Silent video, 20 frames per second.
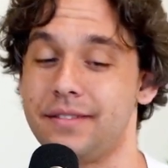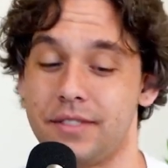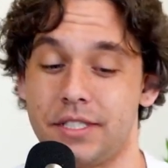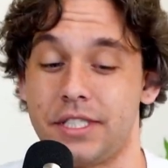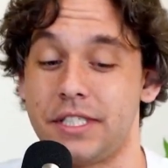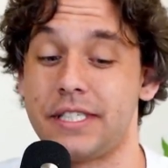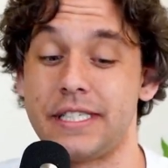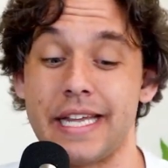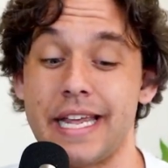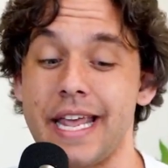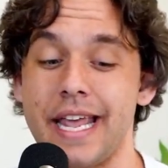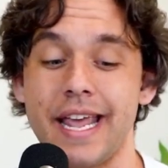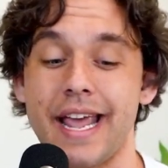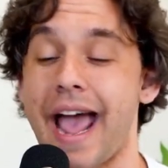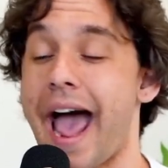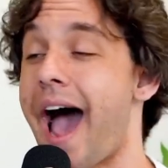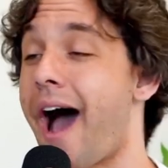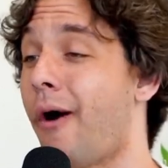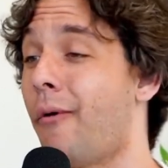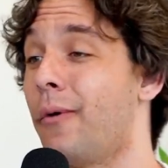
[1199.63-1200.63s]
see
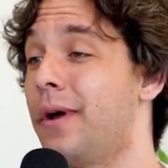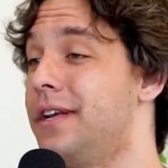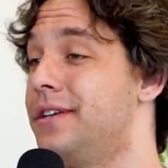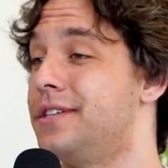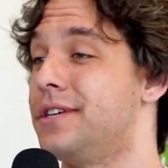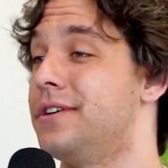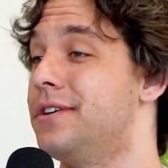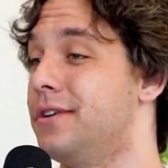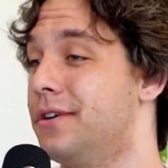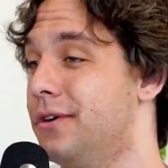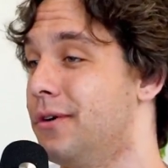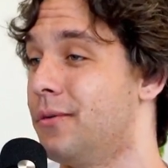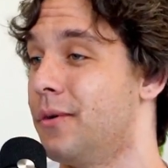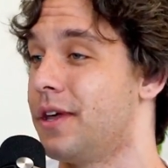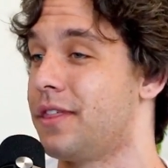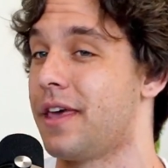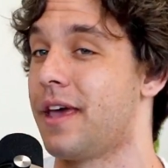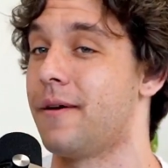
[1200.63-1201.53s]
how we do with